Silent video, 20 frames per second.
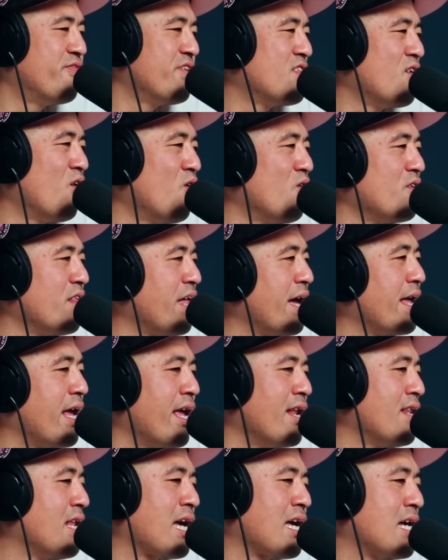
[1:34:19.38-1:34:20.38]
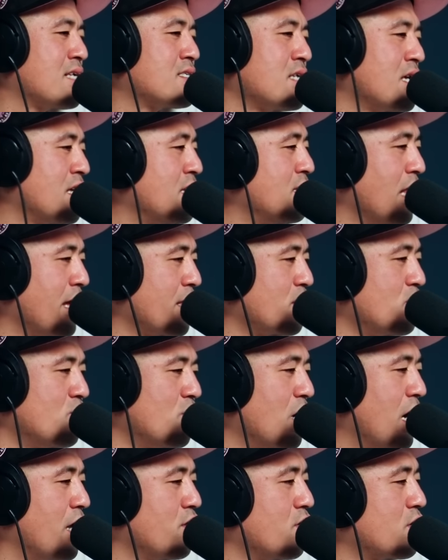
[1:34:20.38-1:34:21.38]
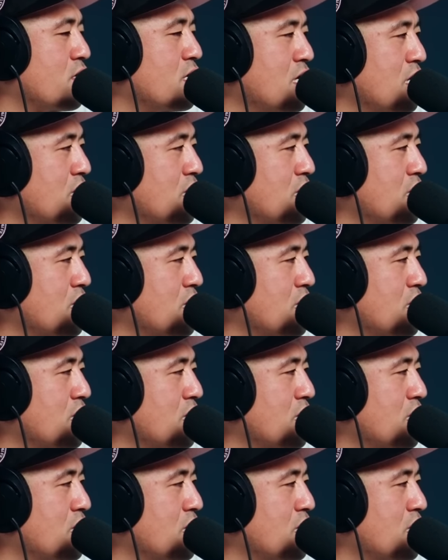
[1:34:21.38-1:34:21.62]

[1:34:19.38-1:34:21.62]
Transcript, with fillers: And if it everybody. don't, like, and like I said, like you got your